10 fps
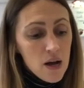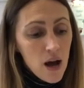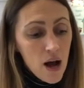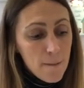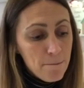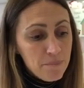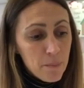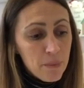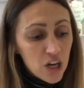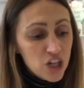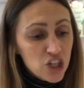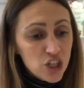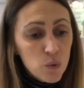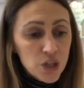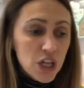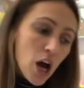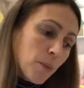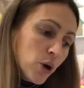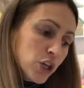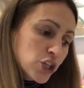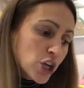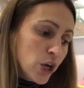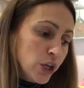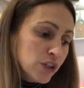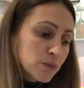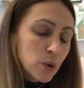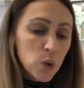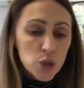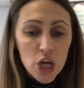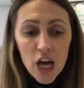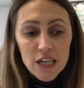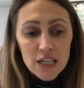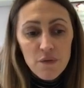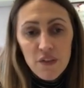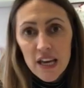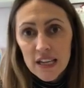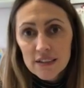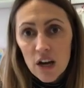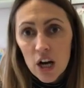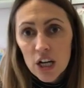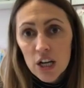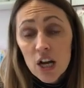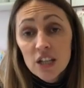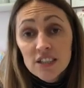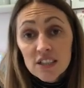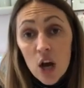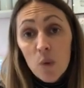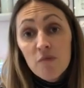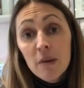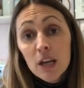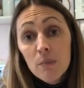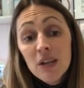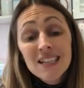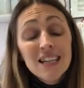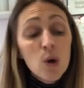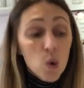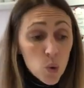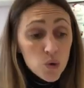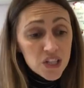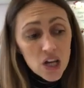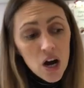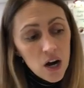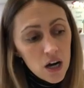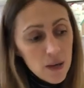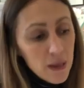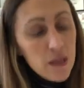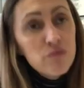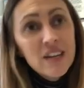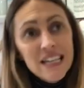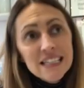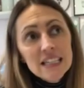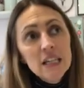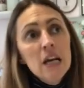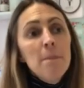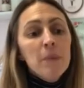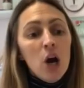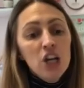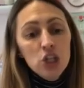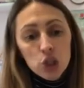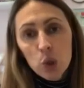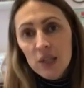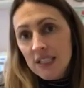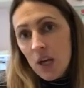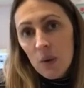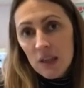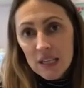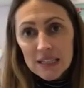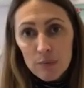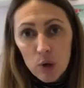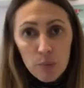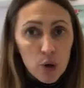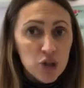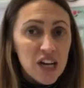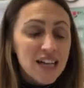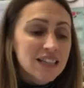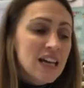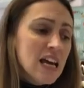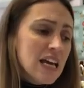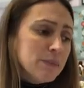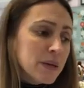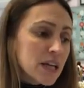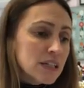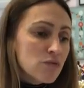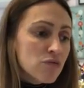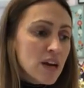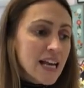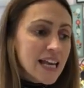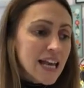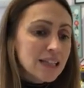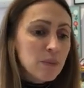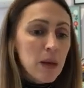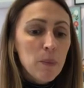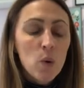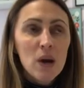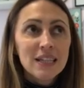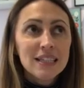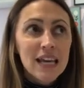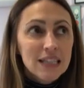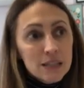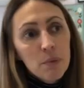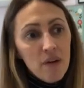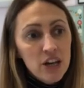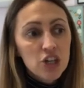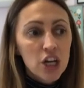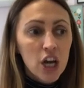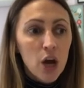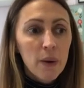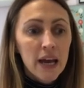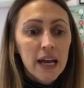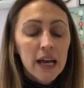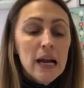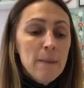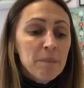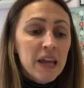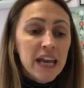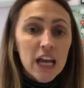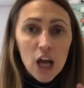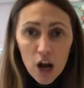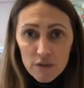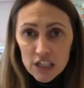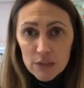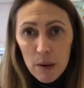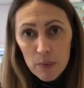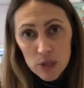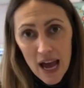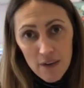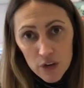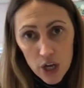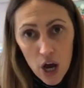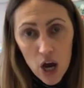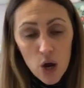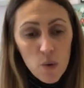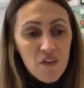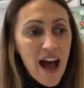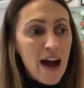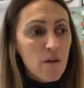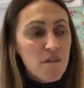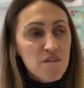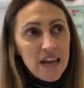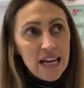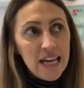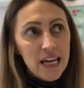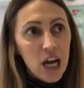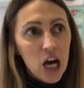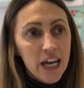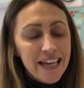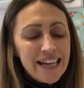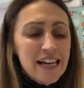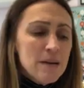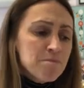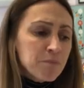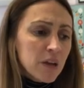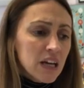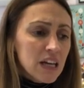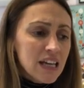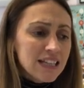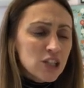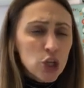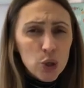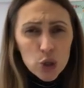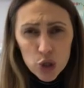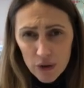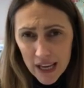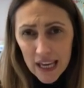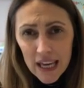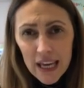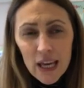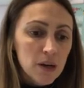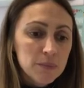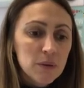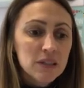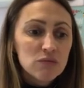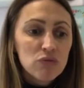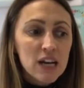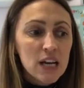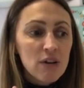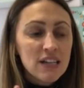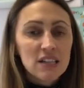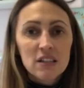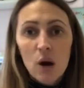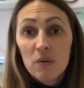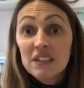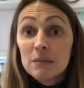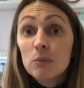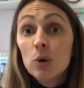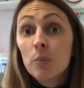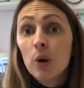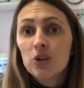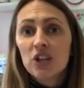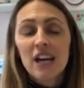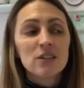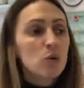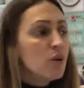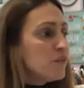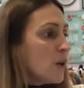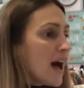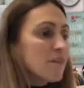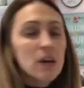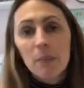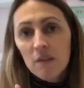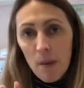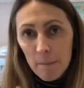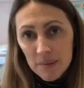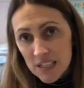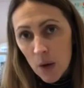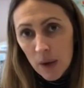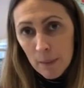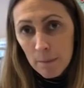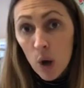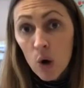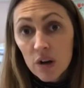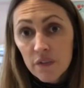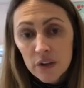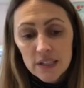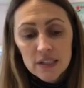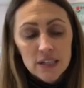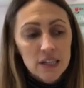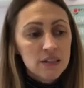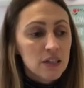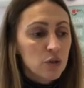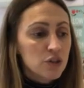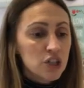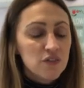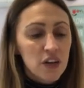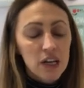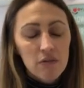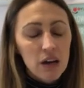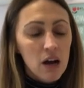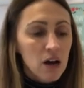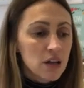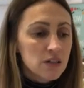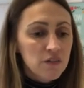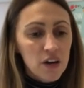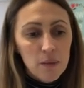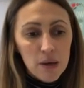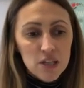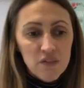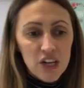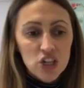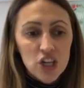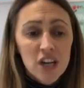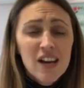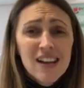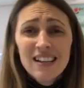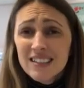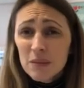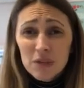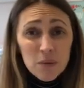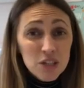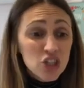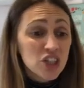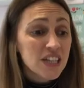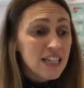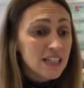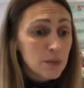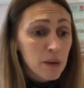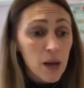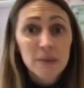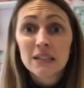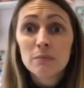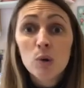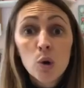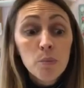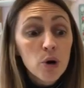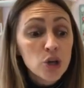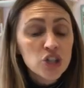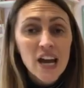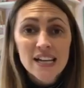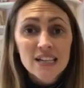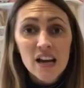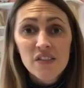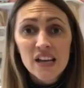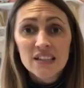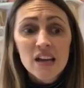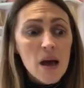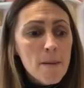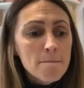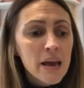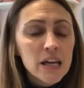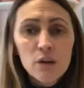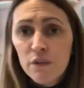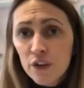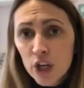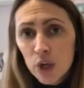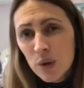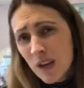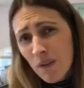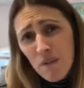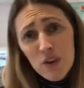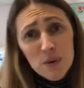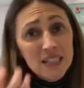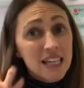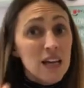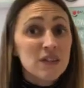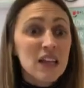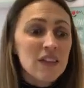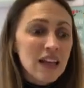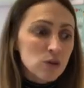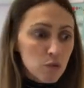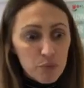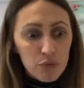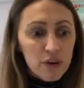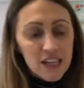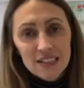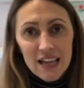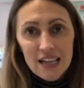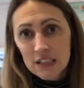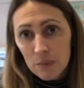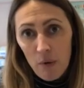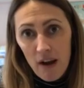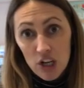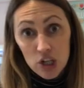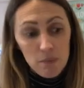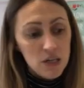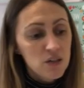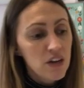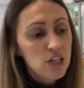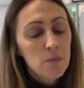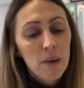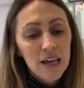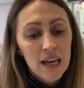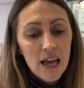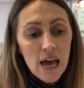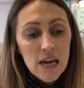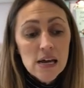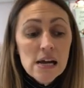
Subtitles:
But I just wanted to come on and show you some alternative things that I sew with my community all the time. And the reason I enjoy sewing these smaller projects is because it really gets people's inspiration going. It encourages people to have a go without feeling like it's too tricky. And so it's really great to start with small projects, or if you're having of a sewing block, for instance, and you're just finding it really hard to find the motivation, sometimes it's just easy to pick up a small project like this, make a few, give a few as gifts, and that sort of brings that inspiration, motivation back again.